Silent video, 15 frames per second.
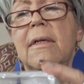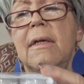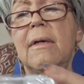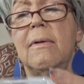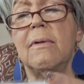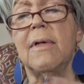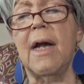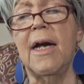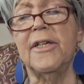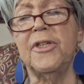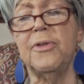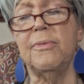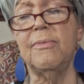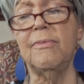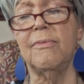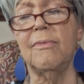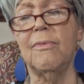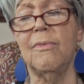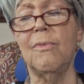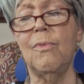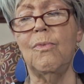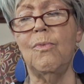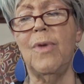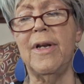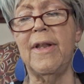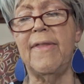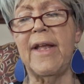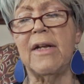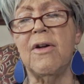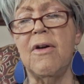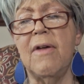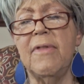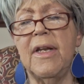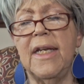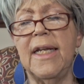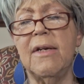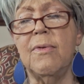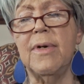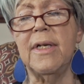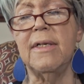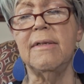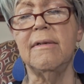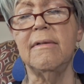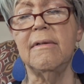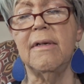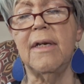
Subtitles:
oh gosh, what do they call the liquid?